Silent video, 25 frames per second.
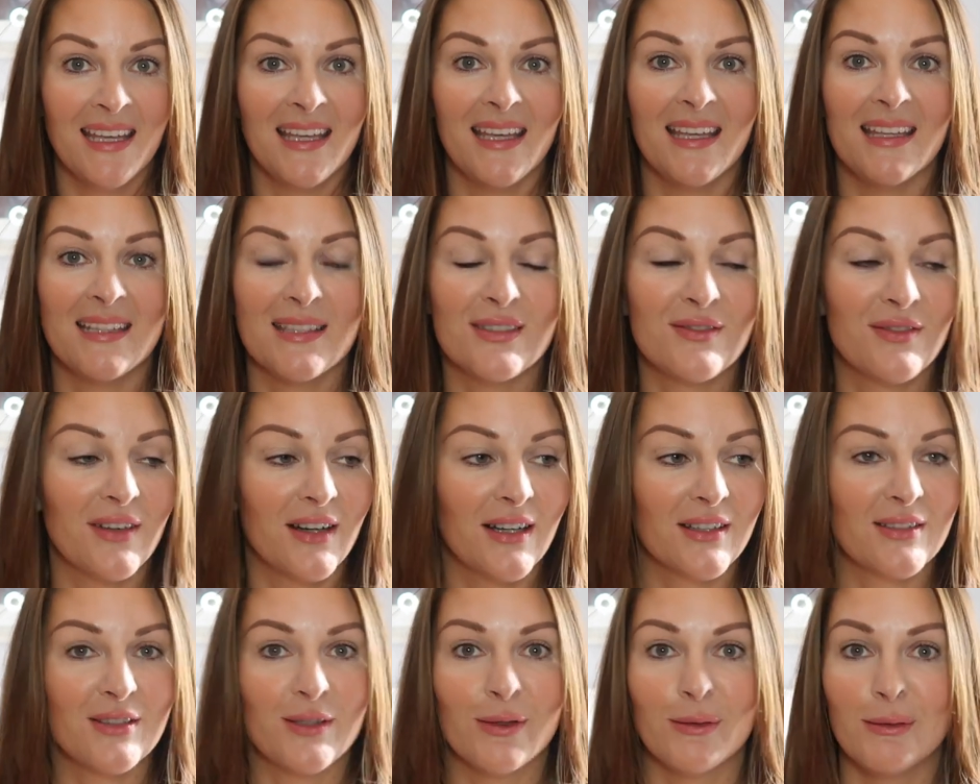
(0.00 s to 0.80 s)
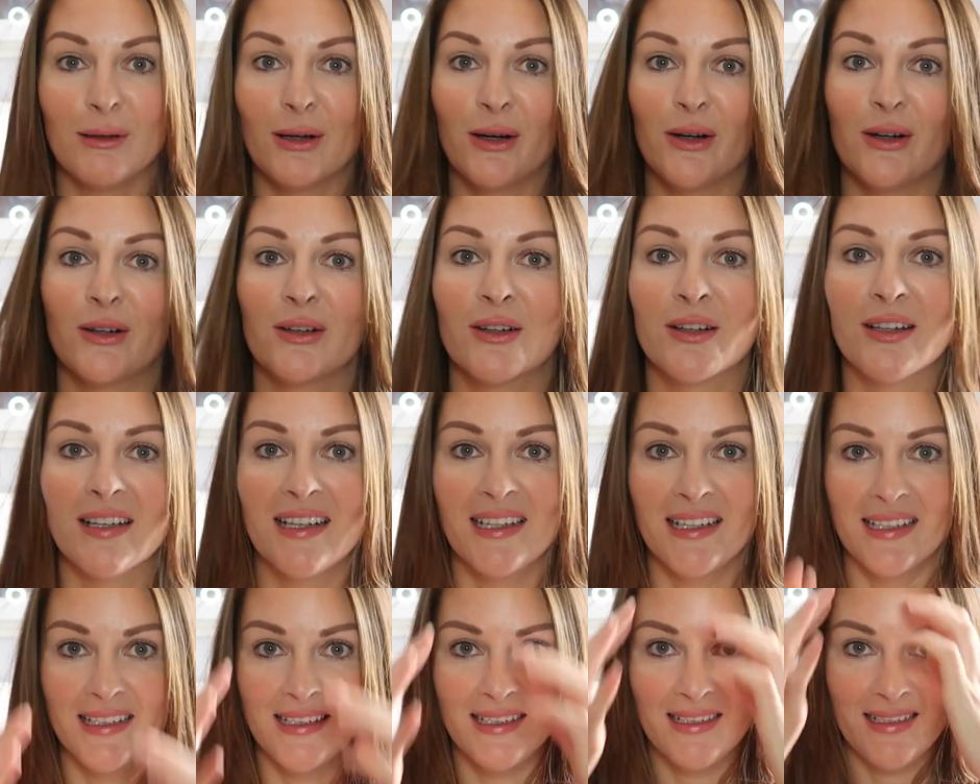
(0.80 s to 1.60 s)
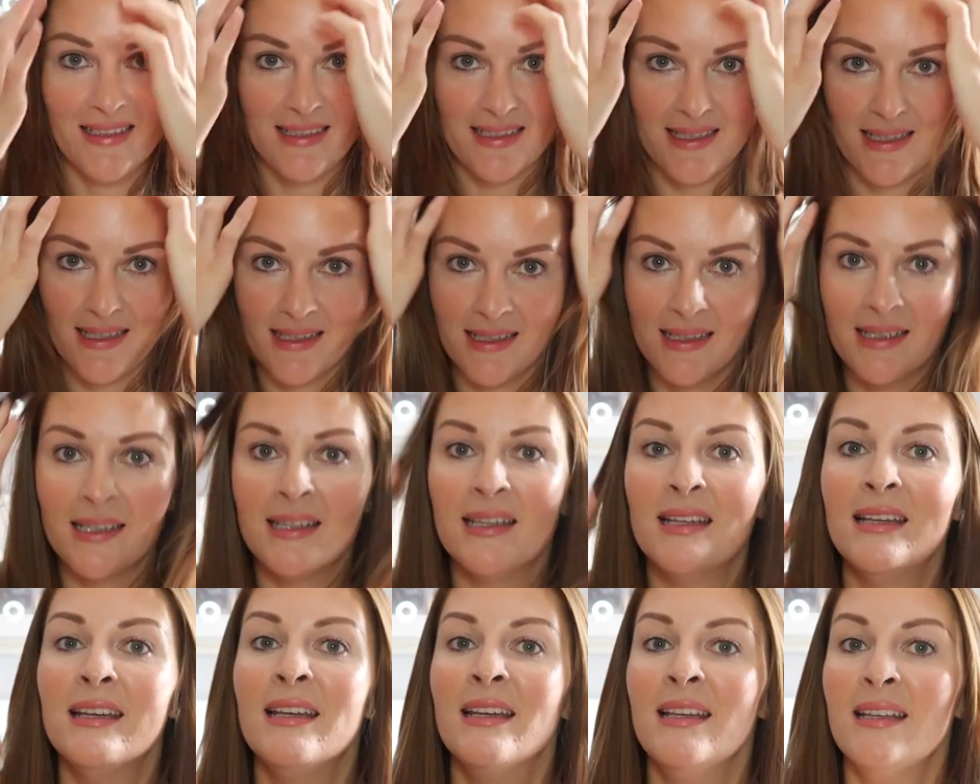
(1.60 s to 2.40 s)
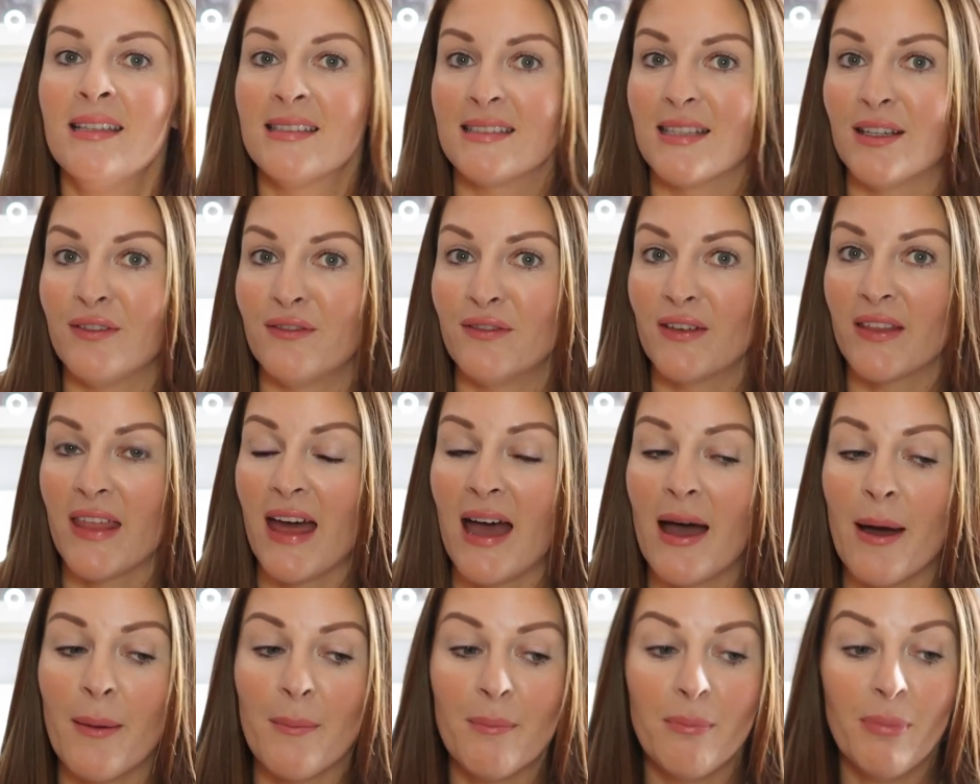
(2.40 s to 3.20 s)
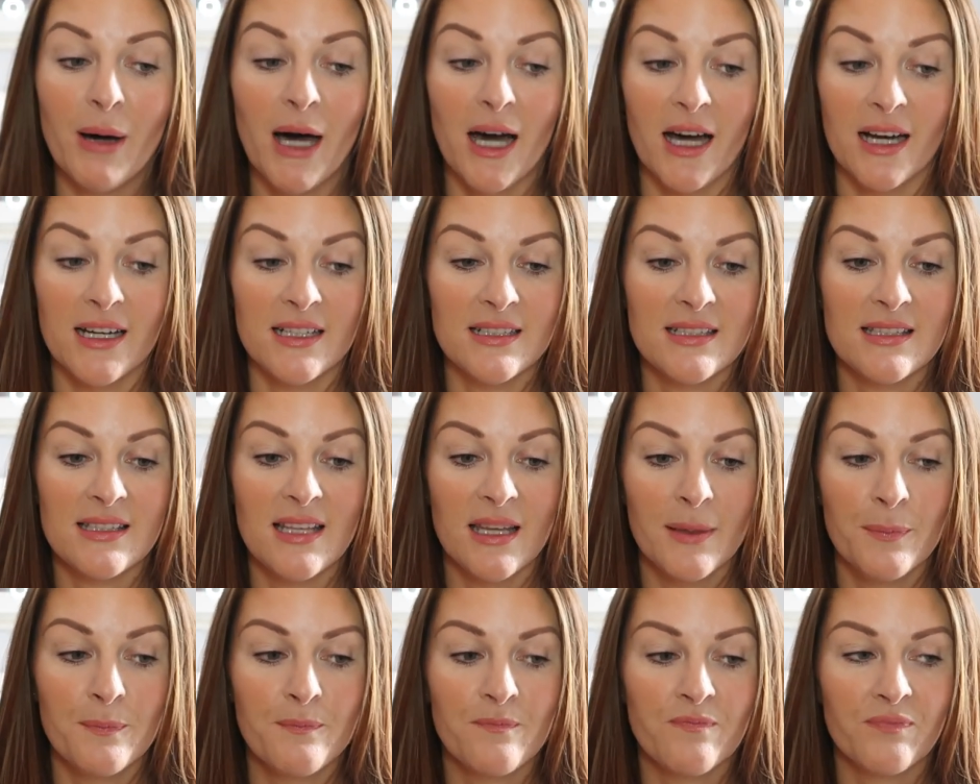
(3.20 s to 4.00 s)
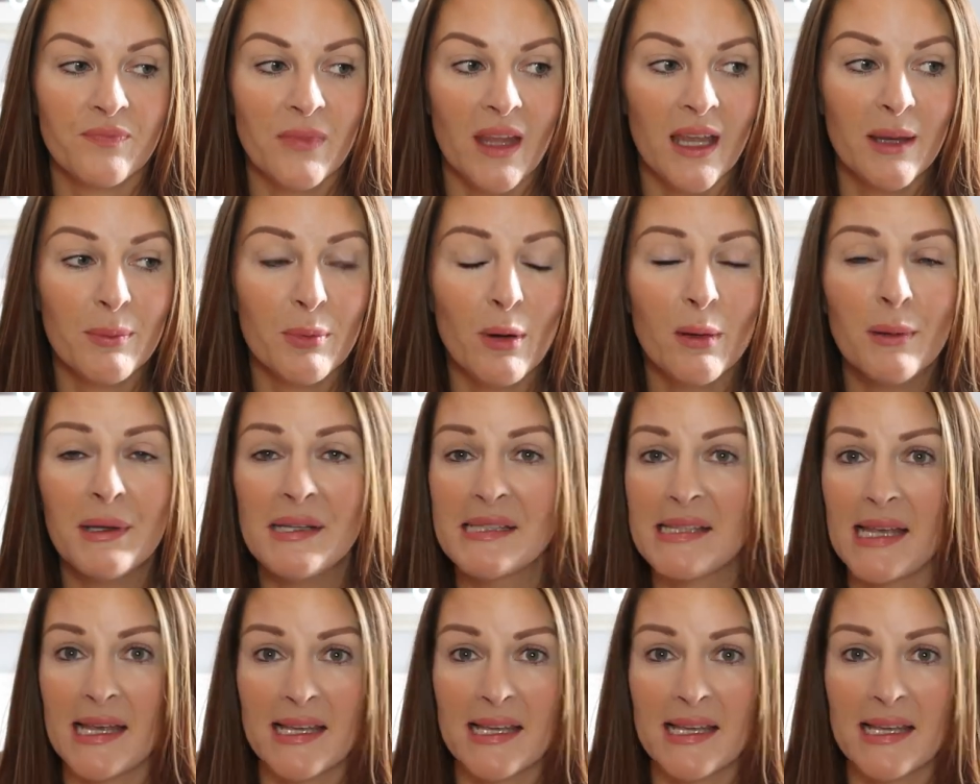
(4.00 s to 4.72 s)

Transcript: It's far too long and stuff for that, but it probably